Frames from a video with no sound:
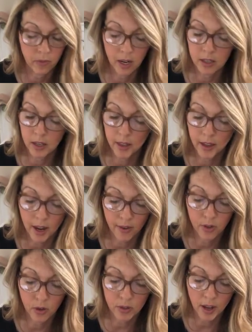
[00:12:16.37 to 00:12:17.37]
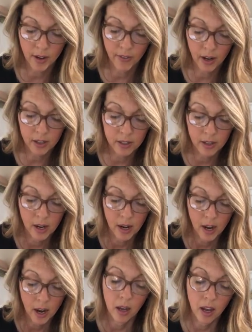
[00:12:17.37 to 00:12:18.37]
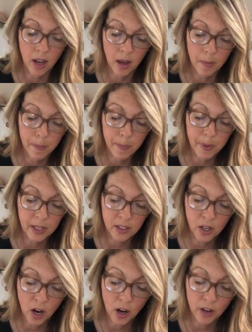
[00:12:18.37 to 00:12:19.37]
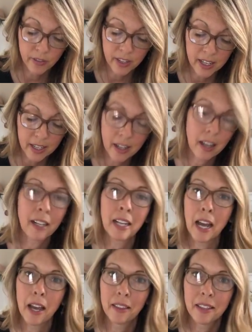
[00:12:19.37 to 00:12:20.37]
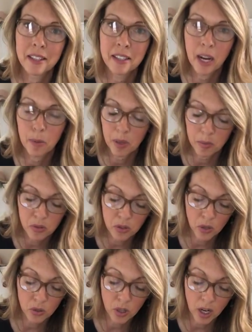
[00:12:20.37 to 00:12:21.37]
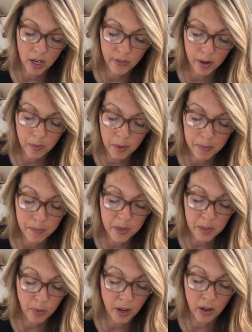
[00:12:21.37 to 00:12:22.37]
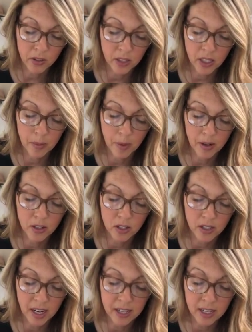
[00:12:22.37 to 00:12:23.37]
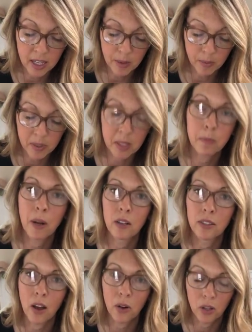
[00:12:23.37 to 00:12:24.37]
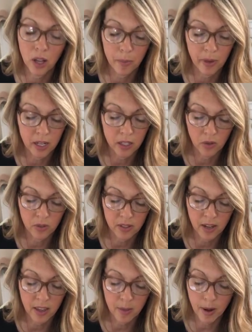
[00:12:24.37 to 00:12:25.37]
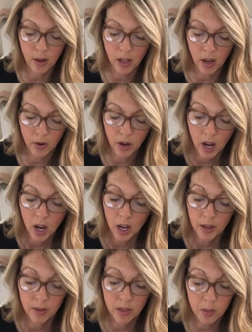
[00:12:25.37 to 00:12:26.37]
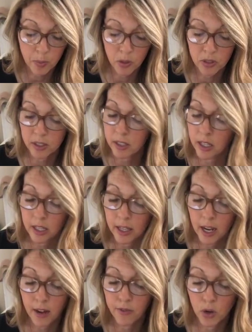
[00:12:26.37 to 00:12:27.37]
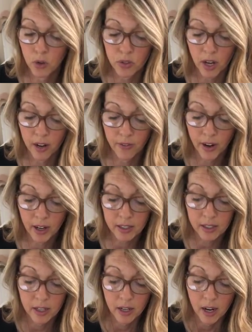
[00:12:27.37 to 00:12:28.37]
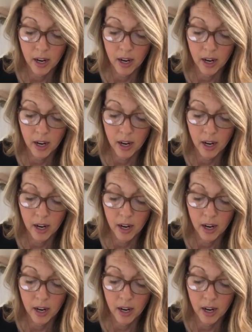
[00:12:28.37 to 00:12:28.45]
They say they have no side effects. Biktarvi, again, these names, I'm so sorry if I'm mispronouncing them. I see them spelled out a lot, but I don't say them out loud. This person said that they have no side effects.